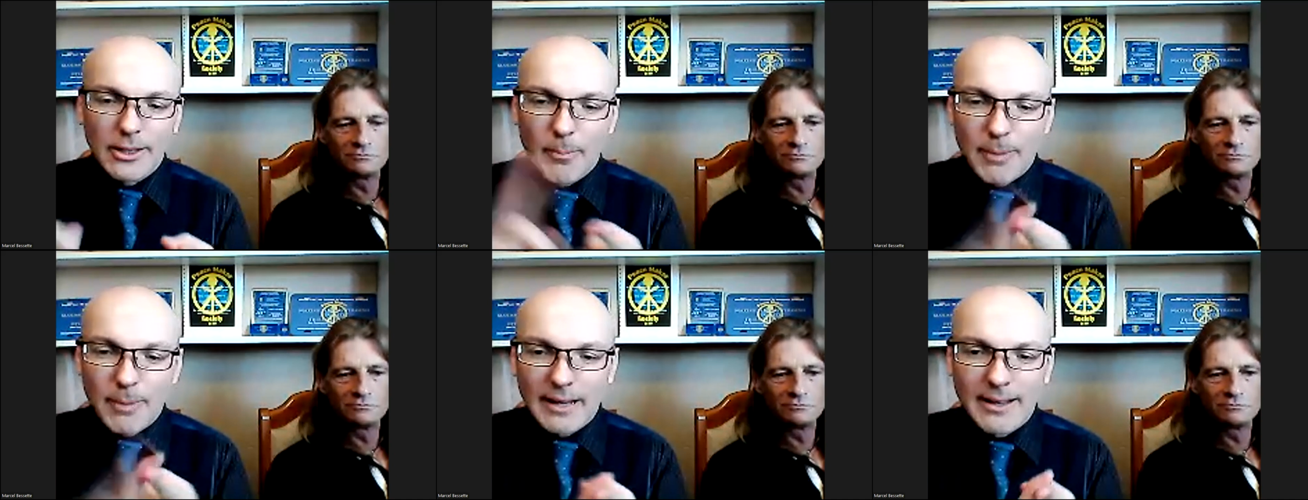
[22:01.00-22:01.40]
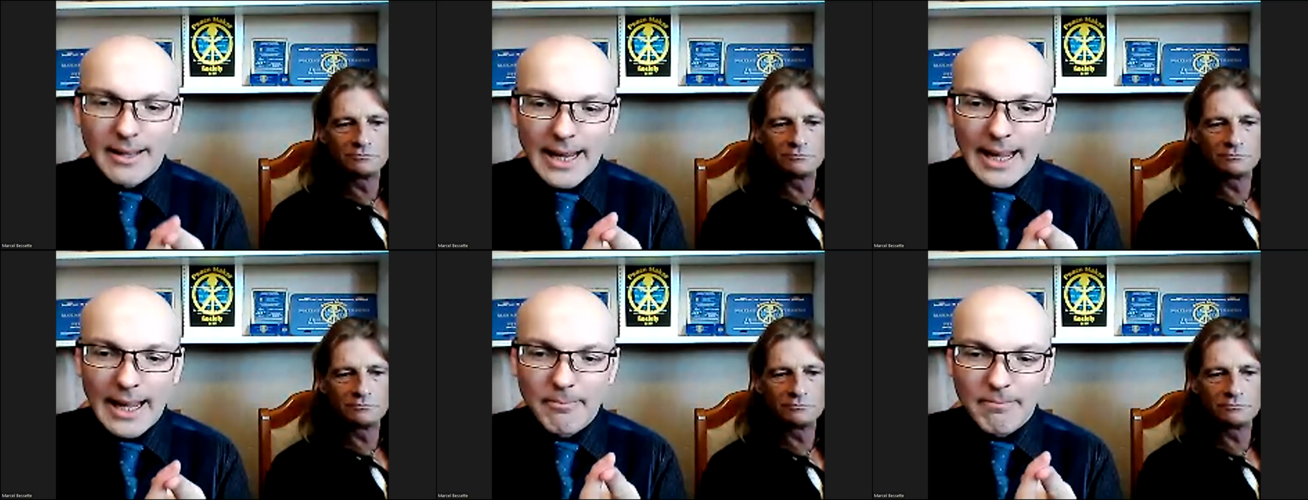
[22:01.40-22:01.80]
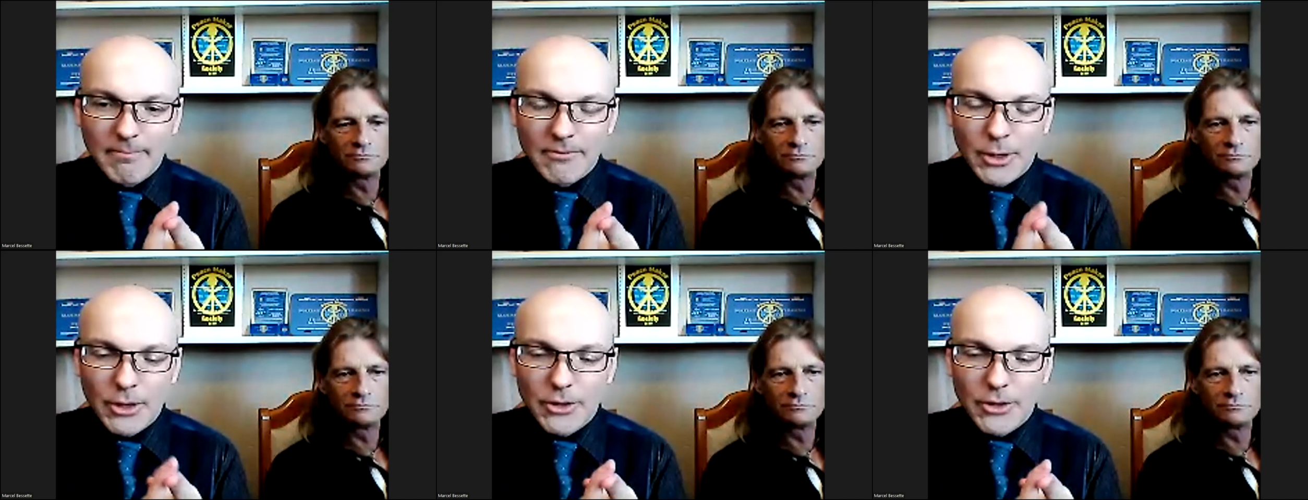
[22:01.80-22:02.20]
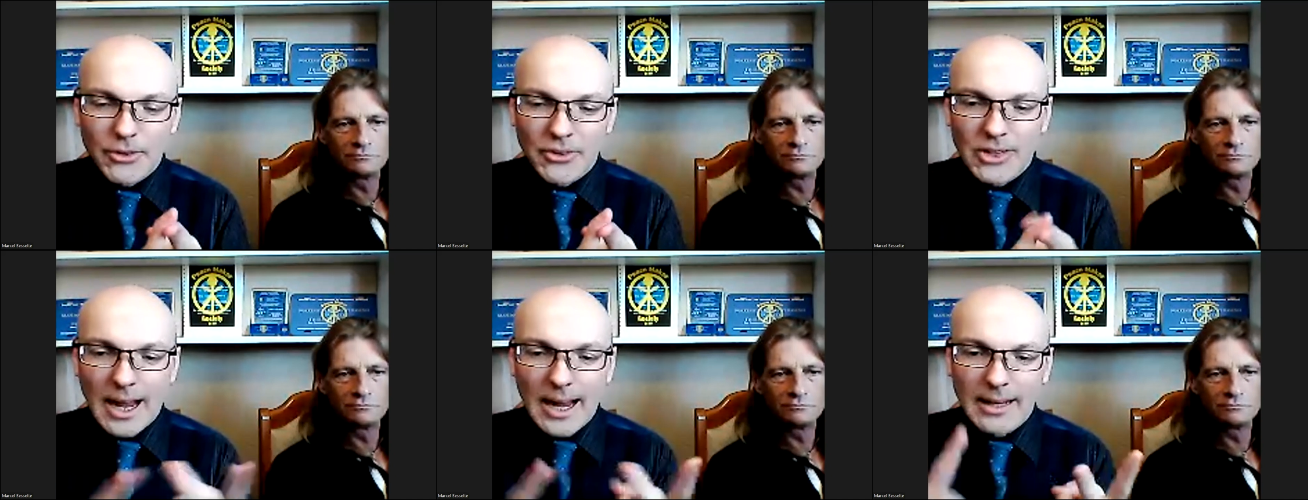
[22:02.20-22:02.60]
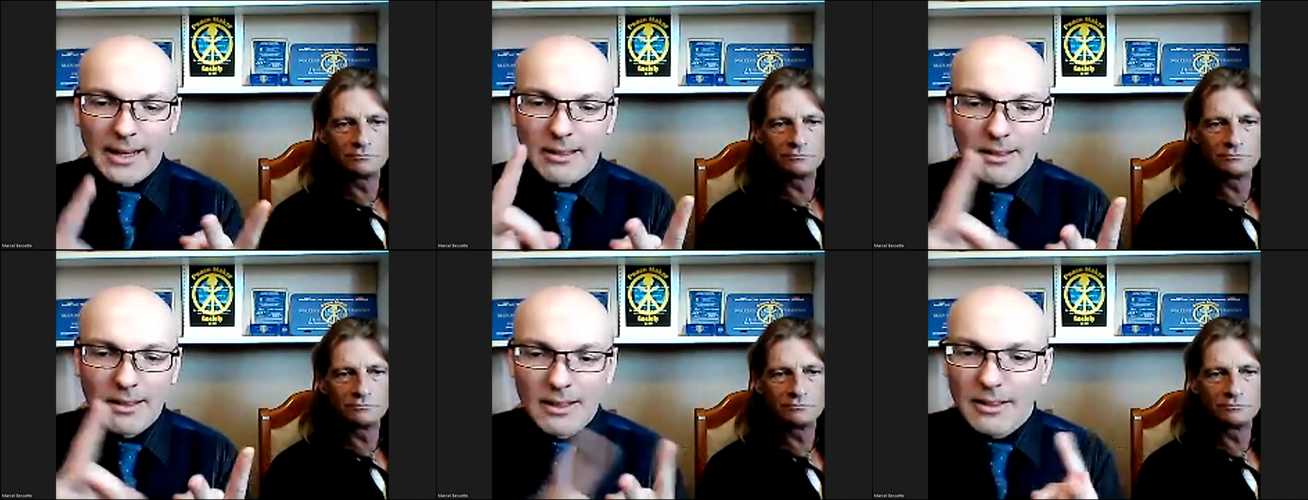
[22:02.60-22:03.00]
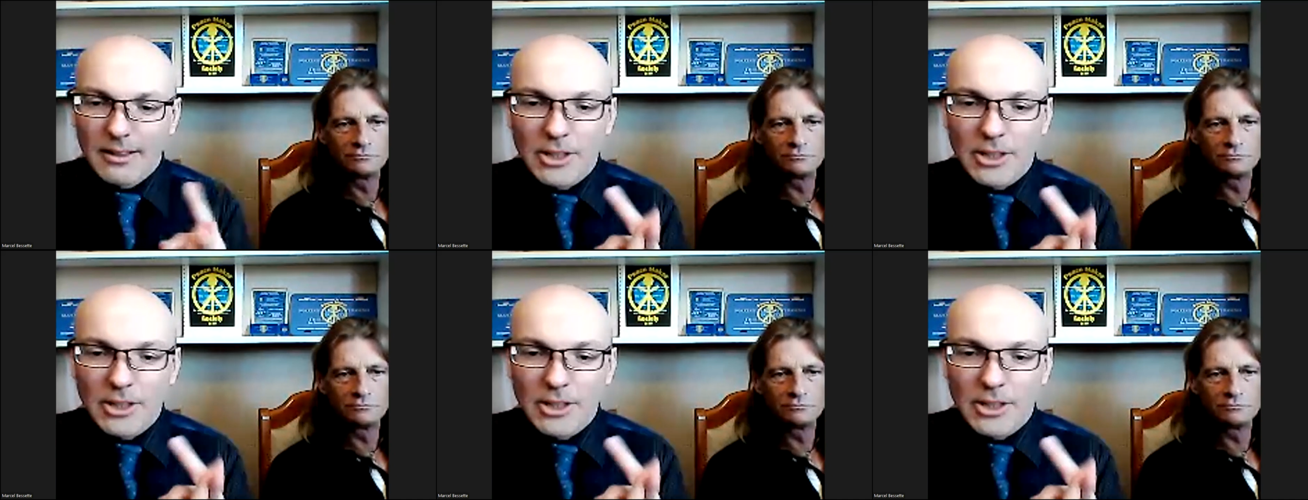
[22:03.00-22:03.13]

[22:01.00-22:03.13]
Speaker 1: you pick a name for your society,